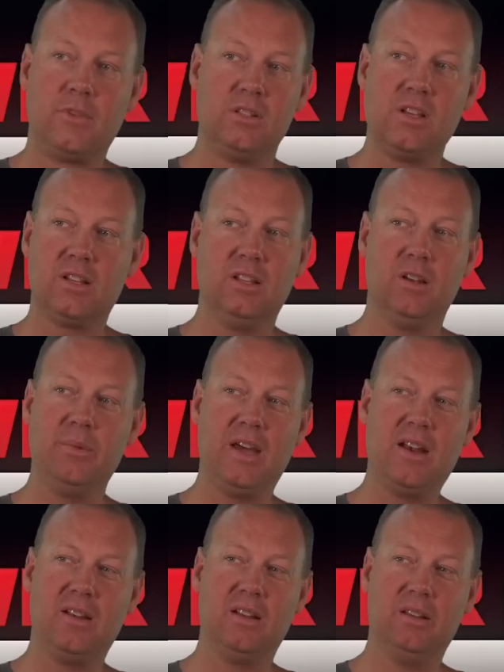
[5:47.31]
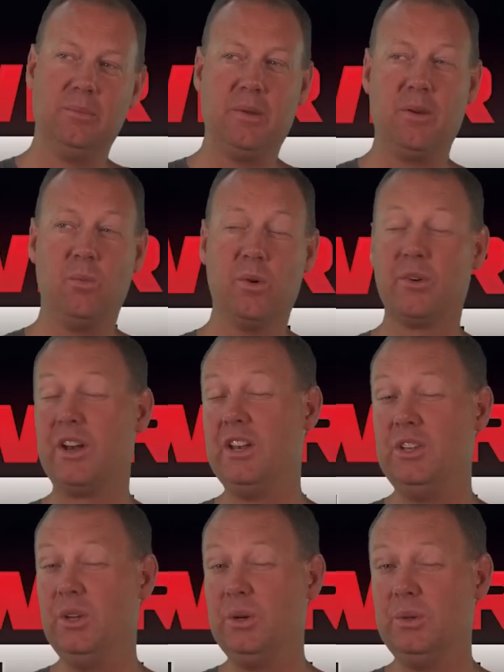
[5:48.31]
talk a little bit, a little bit about what we're gonna
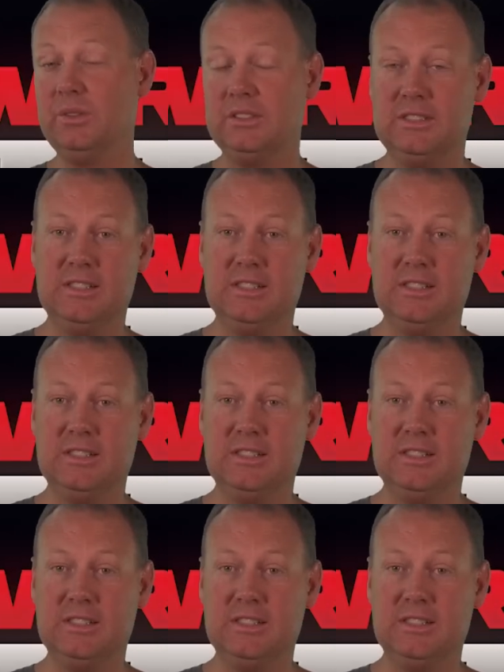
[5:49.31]
do.